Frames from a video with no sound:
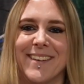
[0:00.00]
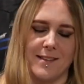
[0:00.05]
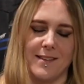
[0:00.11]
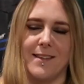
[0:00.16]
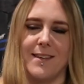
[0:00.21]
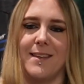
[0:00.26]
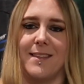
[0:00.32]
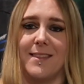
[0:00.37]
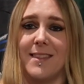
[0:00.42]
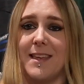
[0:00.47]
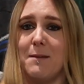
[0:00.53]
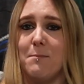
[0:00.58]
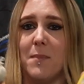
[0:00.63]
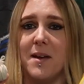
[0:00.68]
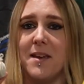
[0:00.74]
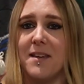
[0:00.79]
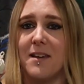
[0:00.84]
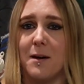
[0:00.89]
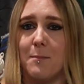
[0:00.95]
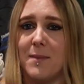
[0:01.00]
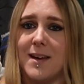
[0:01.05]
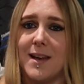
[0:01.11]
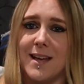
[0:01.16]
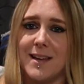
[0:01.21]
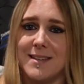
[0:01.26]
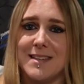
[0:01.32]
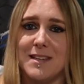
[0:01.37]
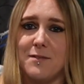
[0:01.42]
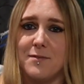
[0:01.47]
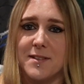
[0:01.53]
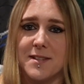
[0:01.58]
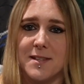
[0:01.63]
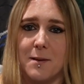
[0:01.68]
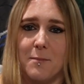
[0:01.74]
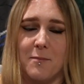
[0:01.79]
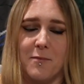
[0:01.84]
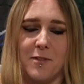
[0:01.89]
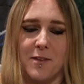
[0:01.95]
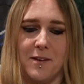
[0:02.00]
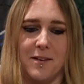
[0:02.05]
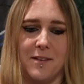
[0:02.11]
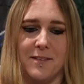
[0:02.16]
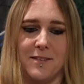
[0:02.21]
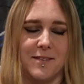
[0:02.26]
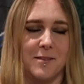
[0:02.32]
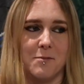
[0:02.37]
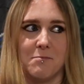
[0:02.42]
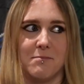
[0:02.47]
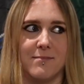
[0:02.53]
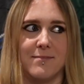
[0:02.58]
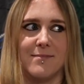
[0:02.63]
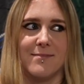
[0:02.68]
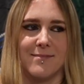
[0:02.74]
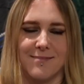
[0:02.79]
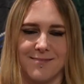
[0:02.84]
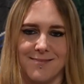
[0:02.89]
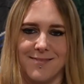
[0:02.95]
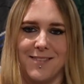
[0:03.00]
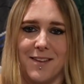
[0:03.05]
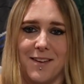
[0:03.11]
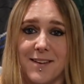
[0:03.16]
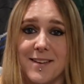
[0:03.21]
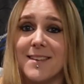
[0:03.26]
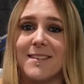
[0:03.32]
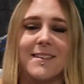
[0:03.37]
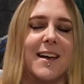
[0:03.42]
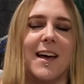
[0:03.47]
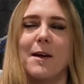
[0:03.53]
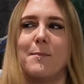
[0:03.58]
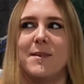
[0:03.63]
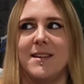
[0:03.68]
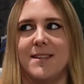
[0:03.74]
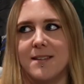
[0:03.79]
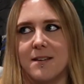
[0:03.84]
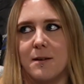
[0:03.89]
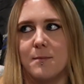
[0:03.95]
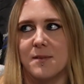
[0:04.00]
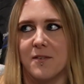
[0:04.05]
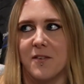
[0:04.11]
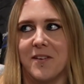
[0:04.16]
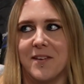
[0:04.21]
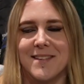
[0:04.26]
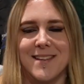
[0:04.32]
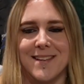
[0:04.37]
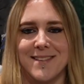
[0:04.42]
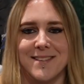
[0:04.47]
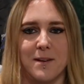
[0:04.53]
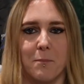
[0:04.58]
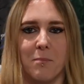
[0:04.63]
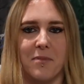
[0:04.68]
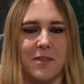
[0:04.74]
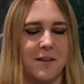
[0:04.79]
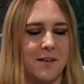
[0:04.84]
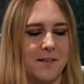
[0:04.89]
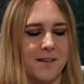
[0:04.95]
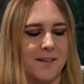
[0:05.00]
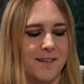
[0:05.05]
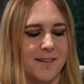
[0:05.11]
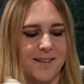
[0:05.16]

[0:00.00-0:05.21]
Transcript: Like, they might come in handy for something. How many times have I said something?